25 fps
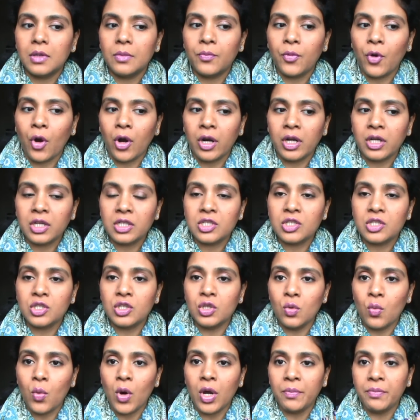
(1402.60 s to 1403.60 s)
products
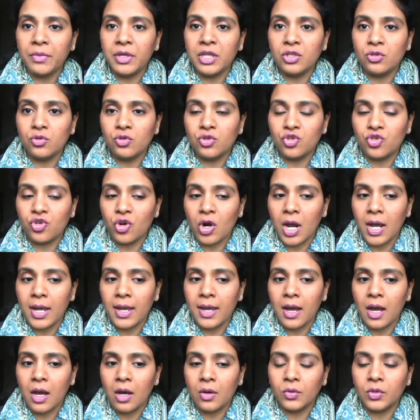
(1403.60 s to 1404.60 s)
you want me to try
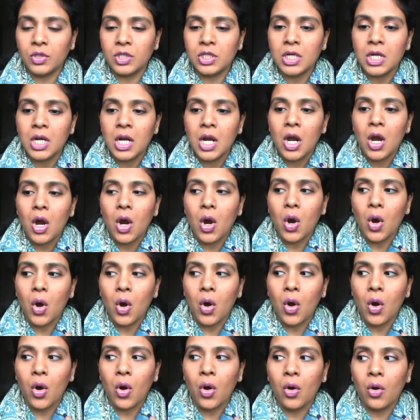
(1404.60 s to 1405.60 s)
out
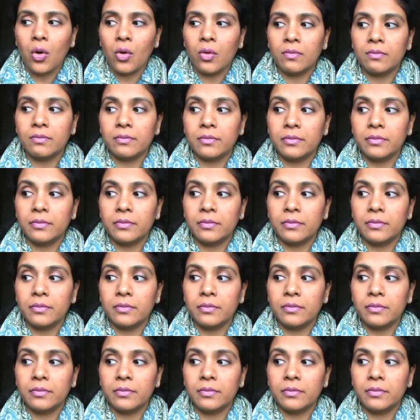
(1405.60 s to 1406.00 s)
or